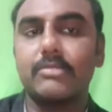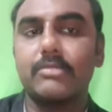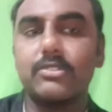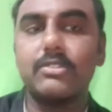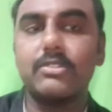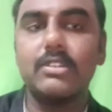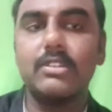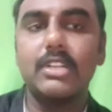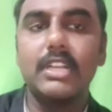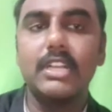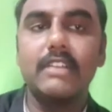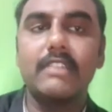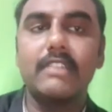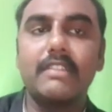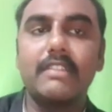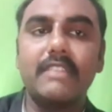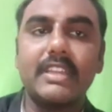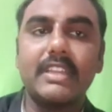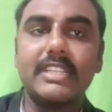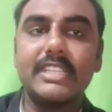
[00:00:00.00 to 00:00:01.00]
So, when
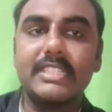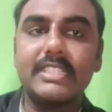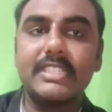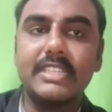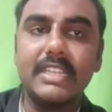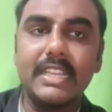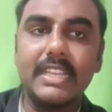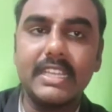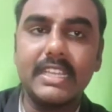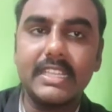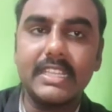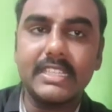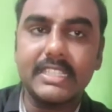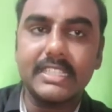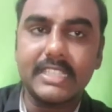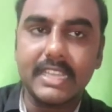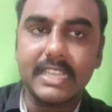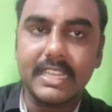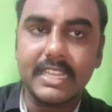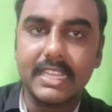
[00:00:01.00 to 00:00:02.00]
we are just drilling in
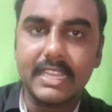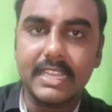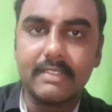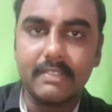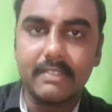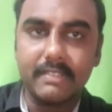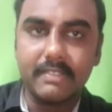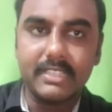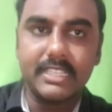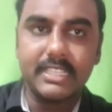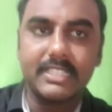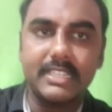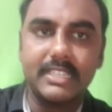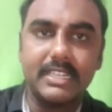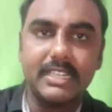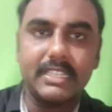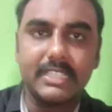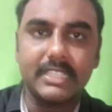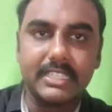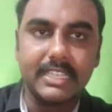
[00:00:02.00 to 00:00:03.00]
this area, when we just drill
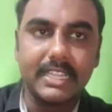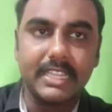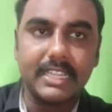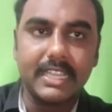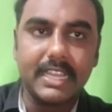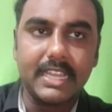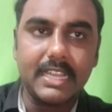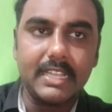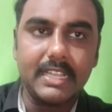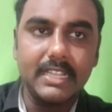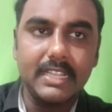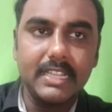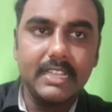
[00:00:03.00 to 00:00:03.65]
in this area,